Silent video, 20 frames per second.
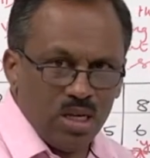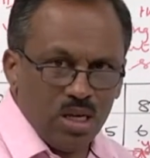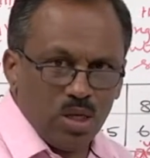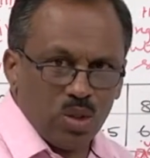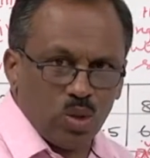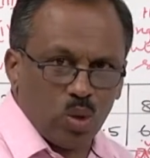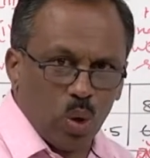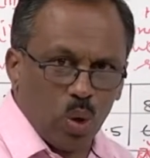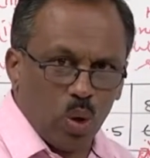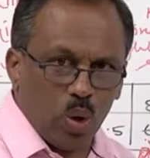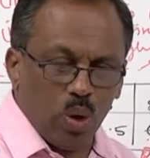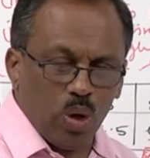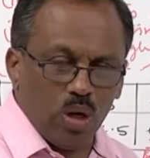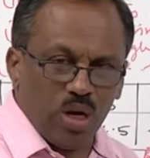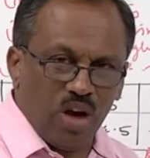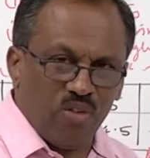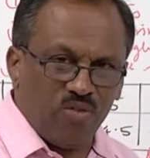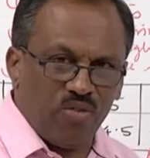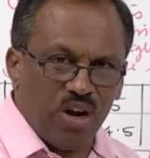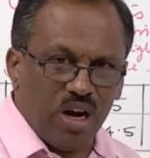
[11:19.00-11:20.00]
so
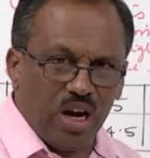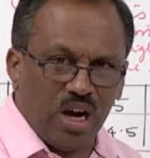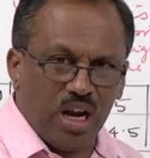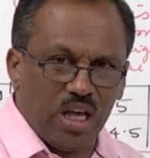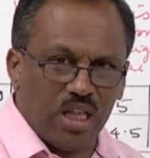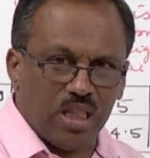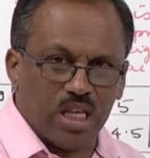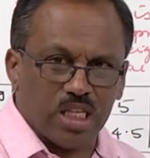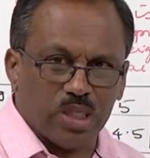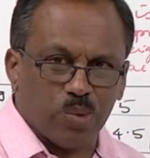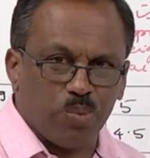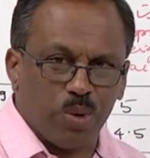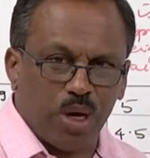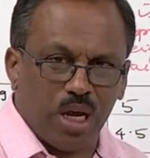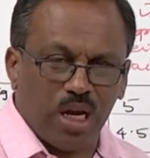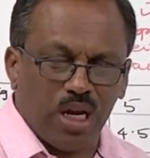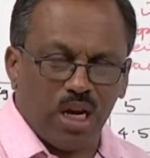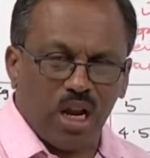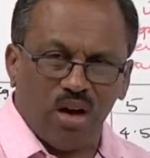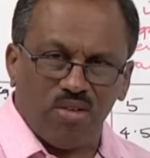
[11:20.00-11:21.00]
definitely the
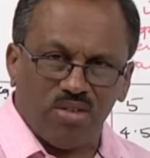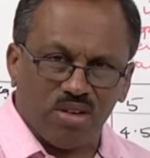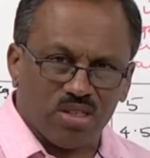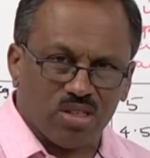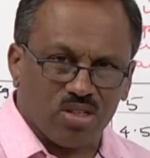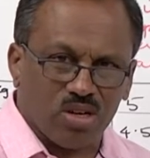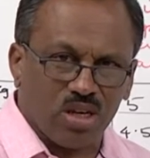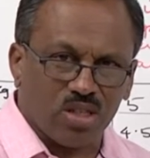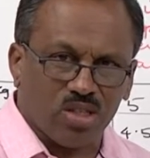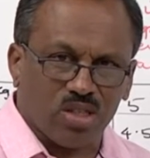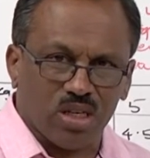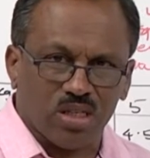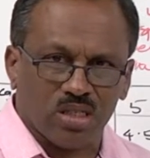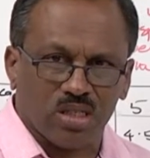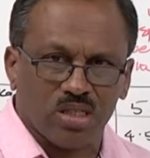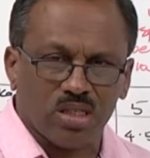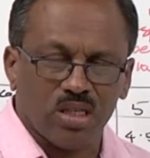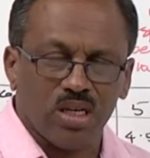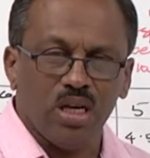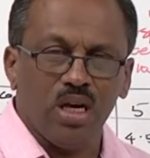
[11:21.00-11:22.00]
spring never
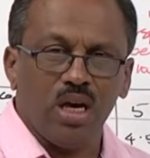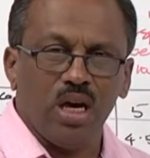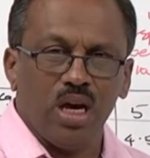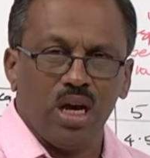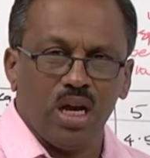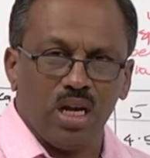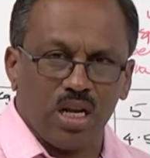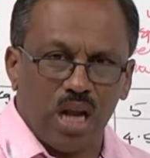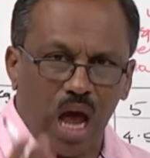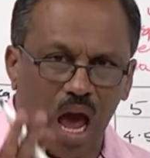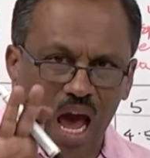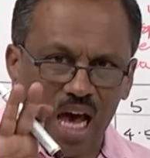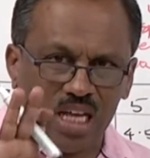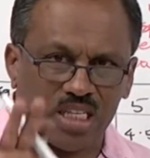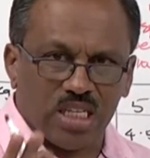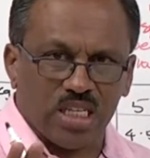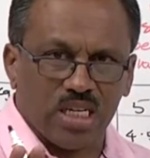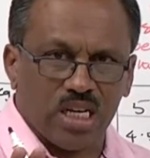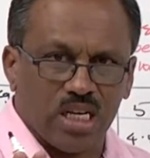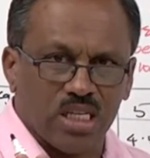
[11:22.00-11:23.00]
stretches it
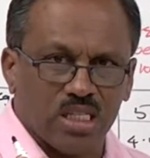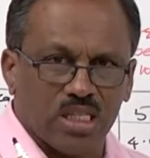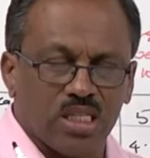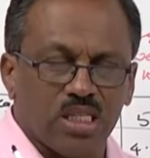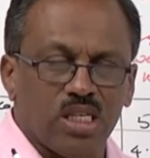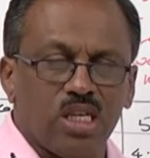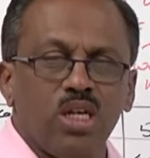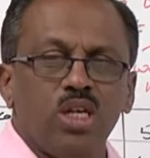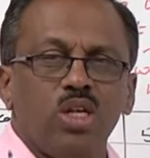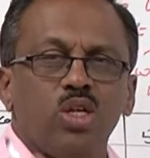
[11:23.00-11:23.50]
as it is,